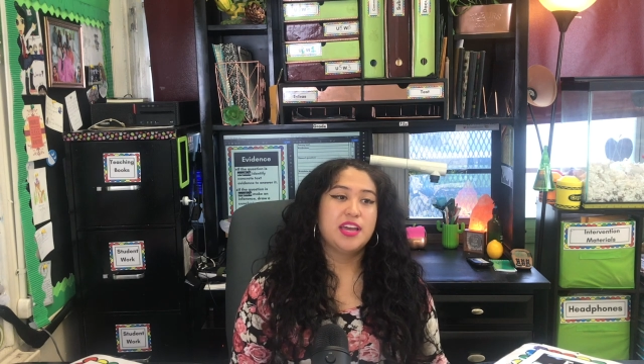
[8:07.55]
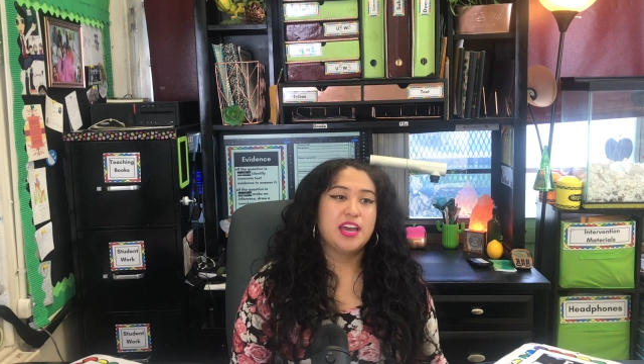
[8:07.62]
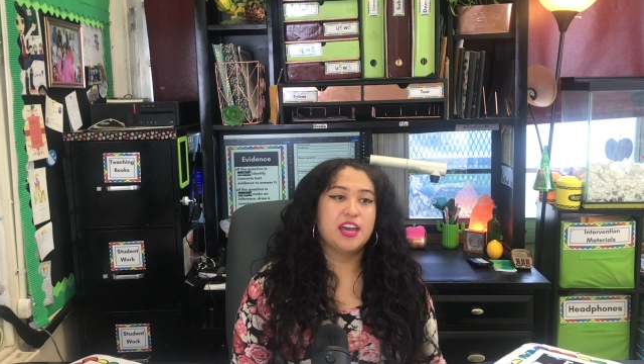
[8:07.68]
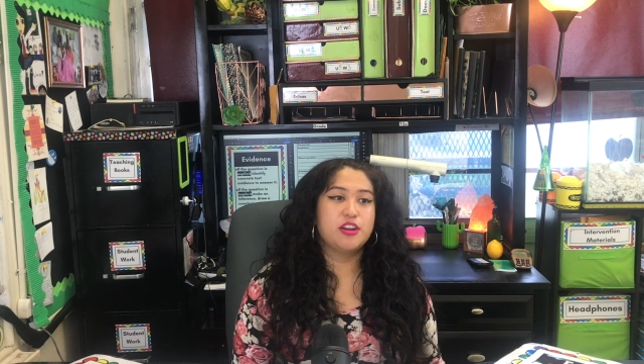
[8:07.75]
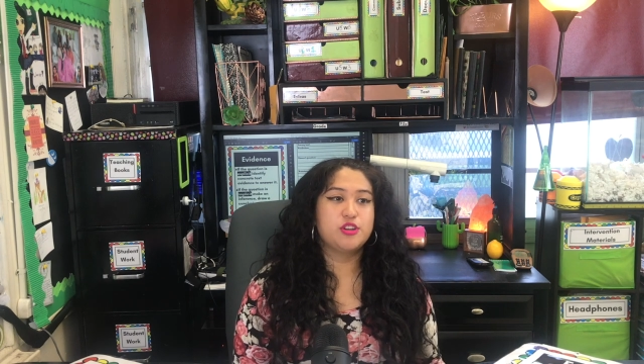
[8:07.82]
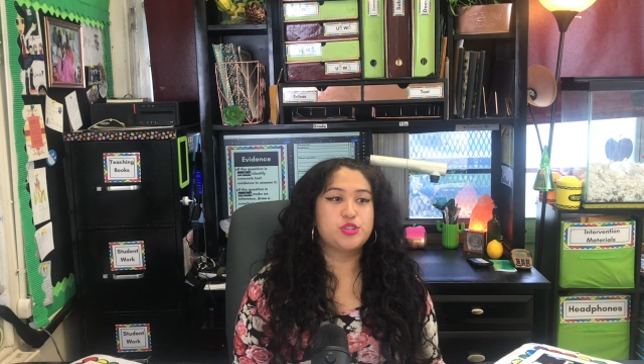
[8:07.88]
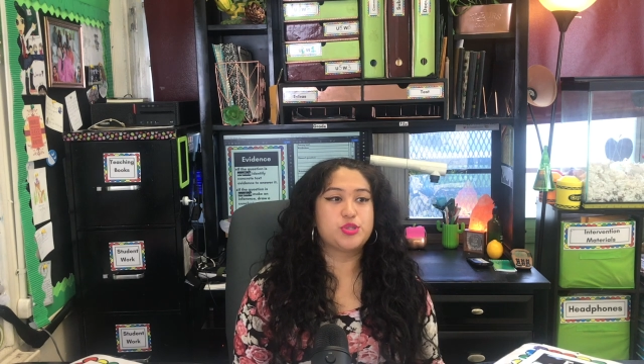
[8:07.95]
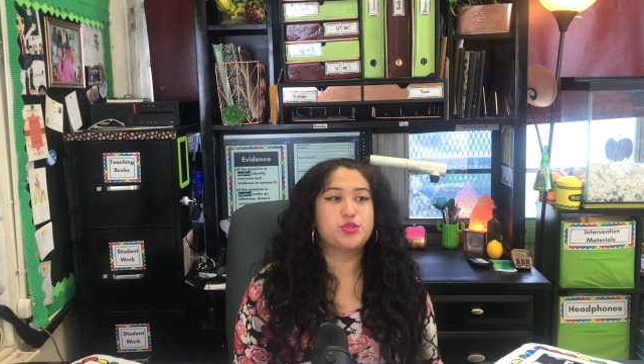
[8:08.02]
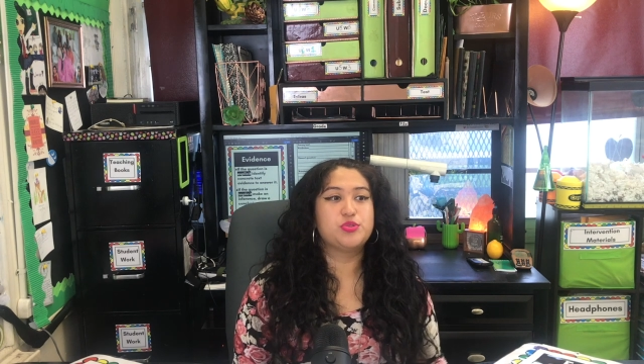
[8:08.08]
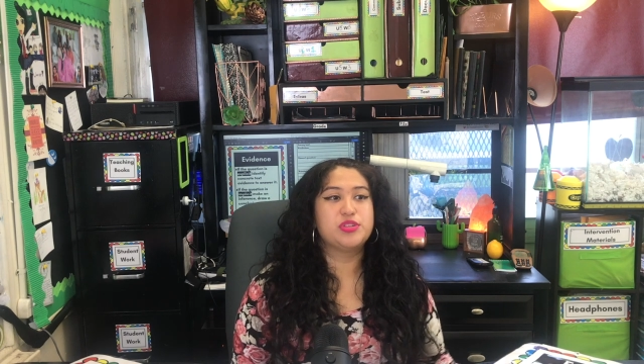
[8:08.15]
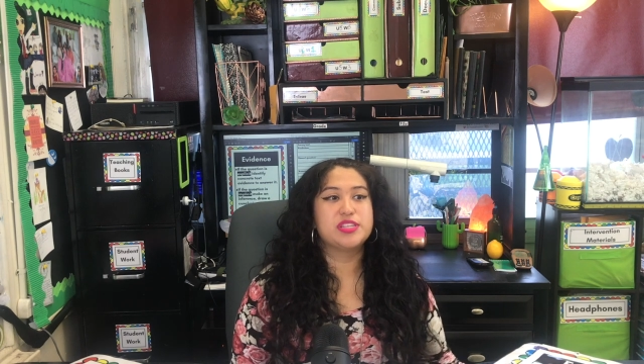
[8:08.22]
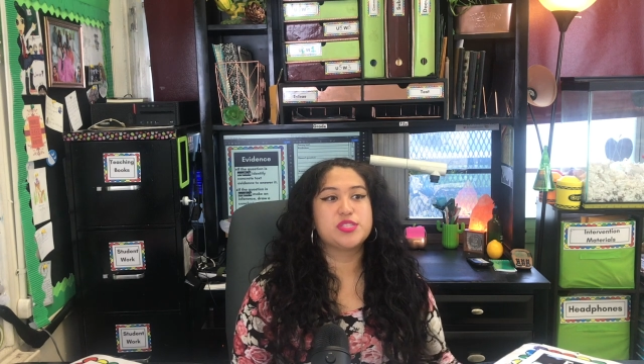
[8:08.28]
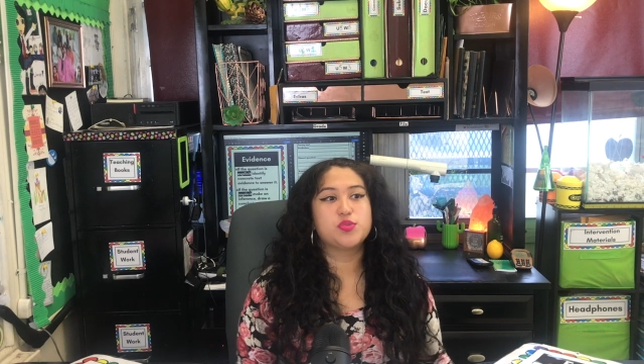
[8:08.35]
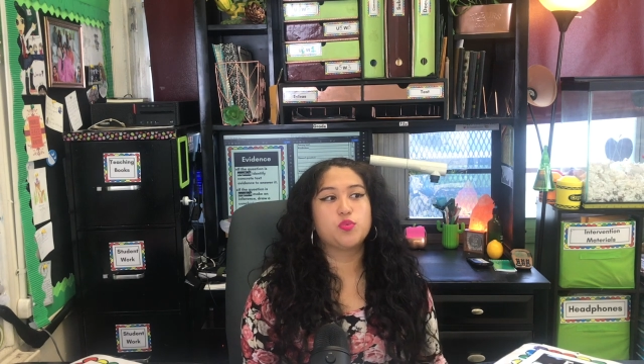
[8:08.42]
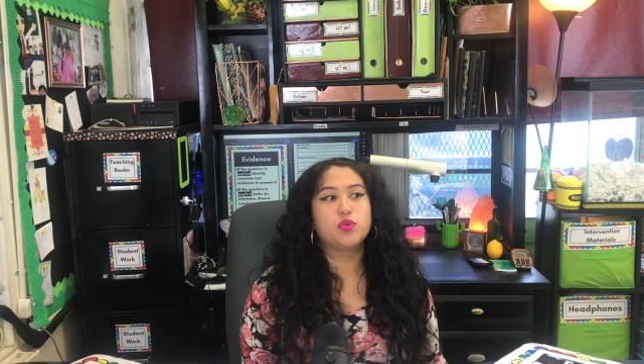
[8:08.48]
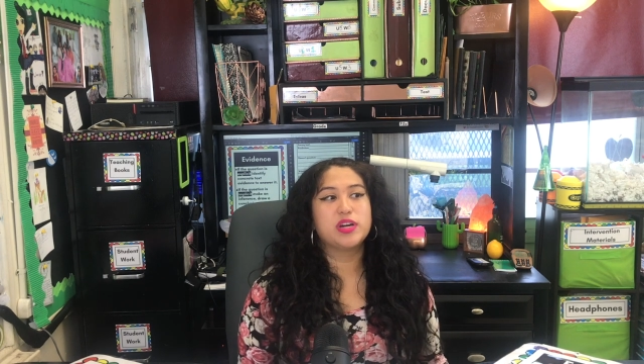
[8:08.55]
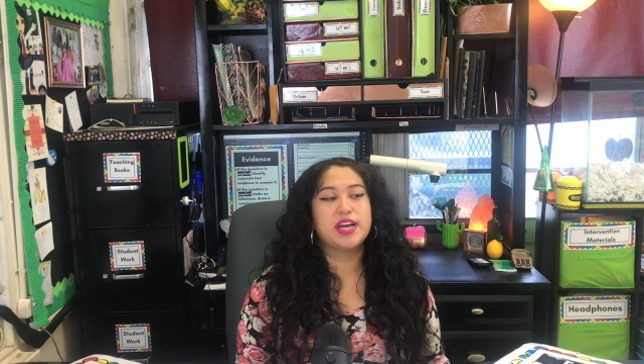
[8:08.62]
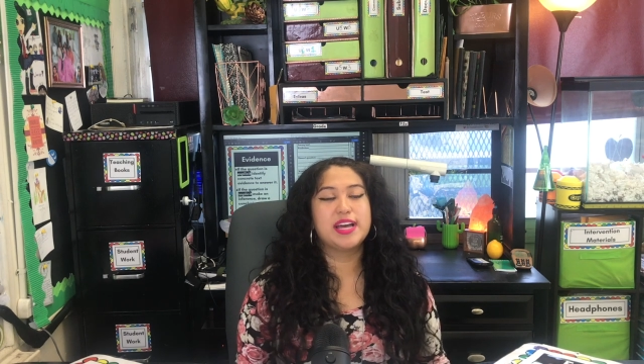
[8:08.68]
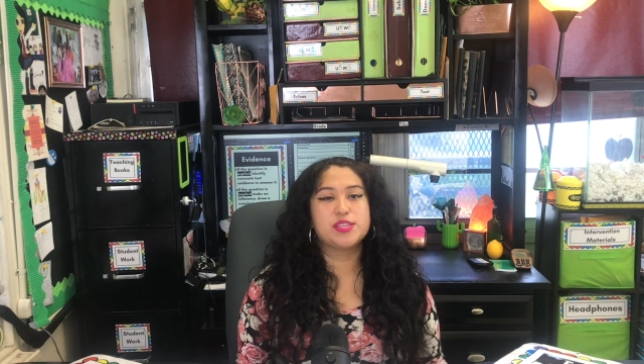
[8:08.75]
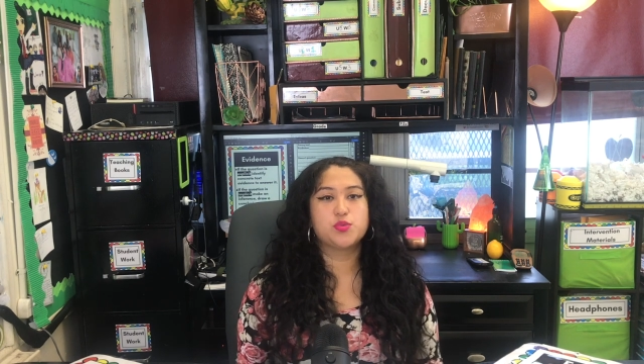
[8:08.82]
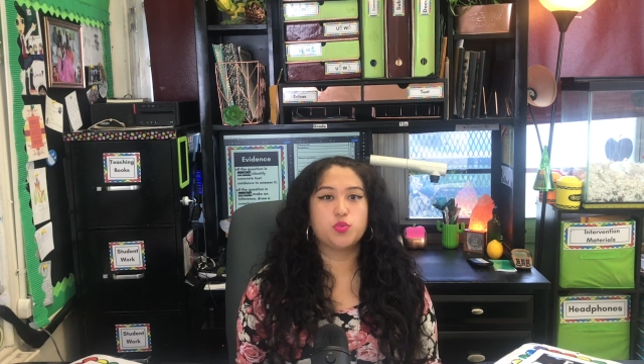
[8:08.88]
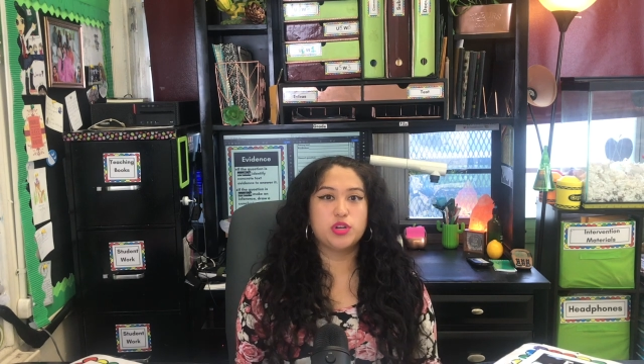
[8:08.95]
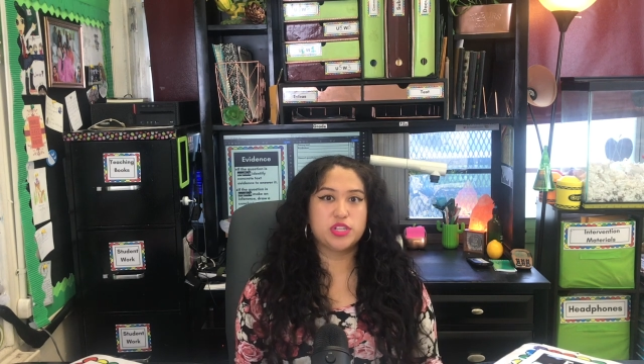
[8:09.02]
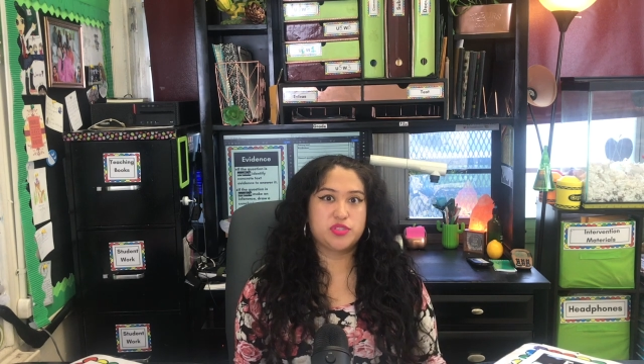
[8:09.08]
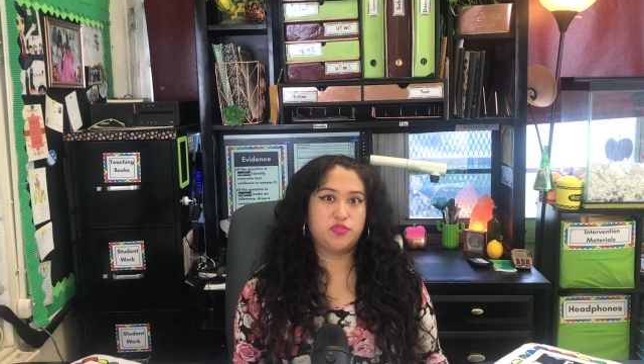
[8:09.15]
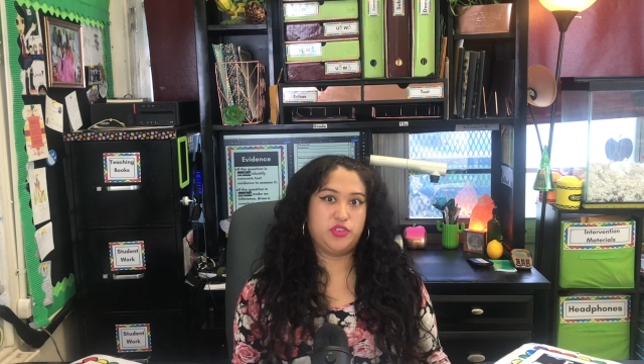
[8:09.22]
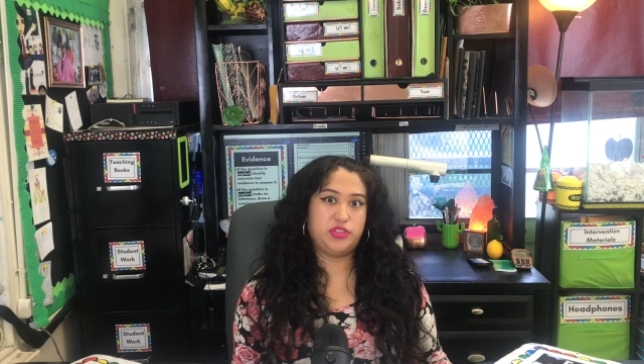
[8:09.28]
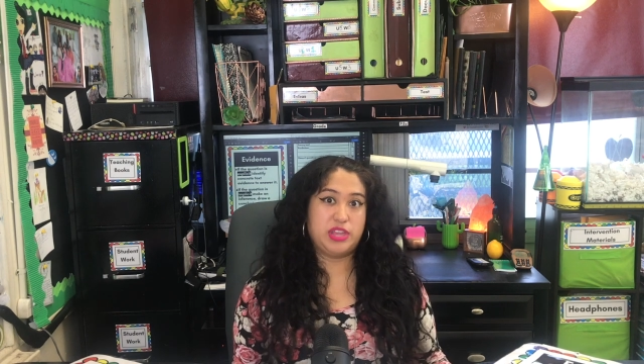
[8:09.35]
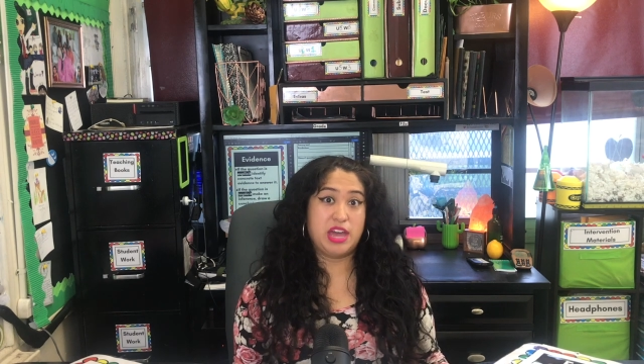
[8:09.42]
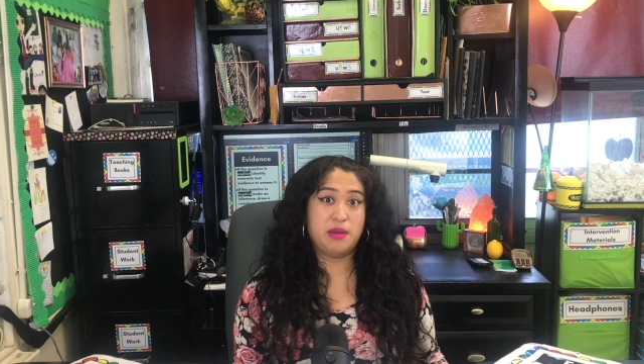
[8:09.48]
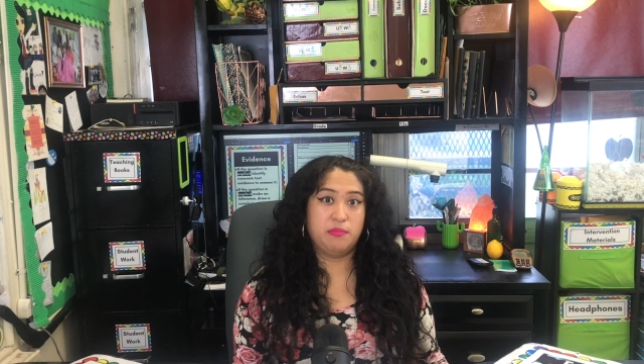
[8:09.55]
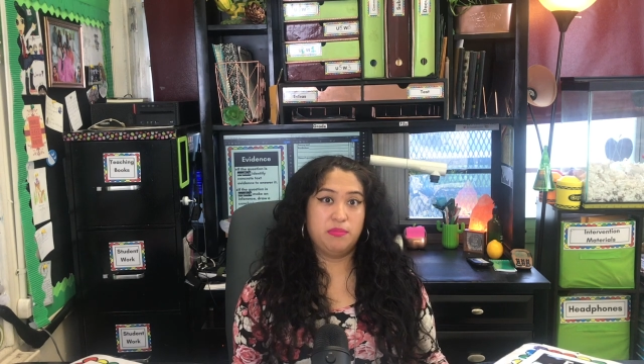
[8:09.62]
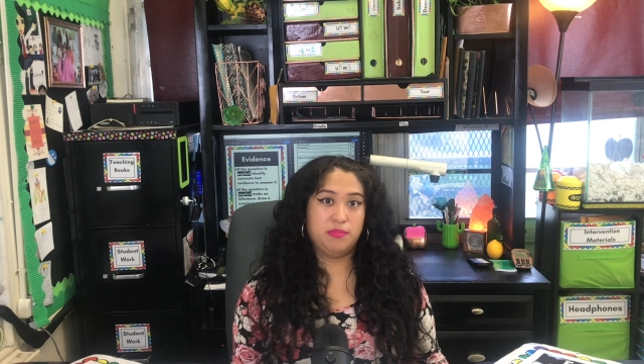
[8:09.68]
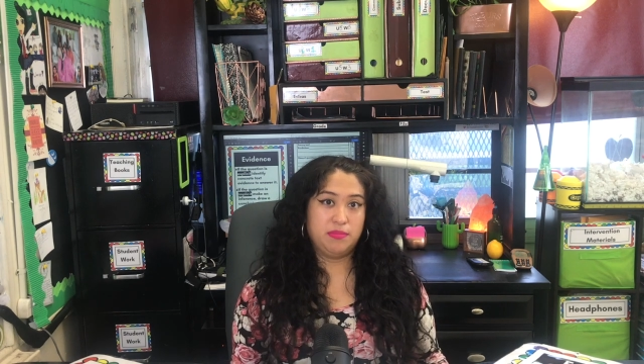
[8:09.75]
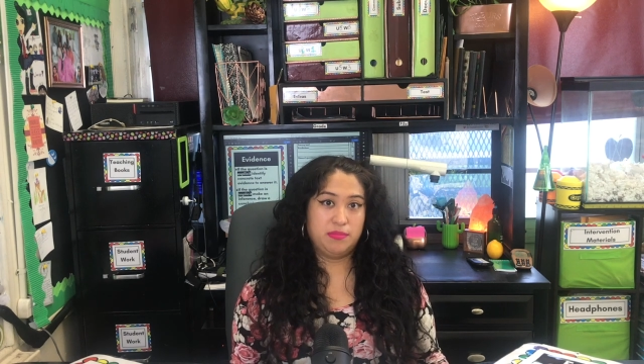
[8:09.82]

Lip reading: And our students, what has worked for them?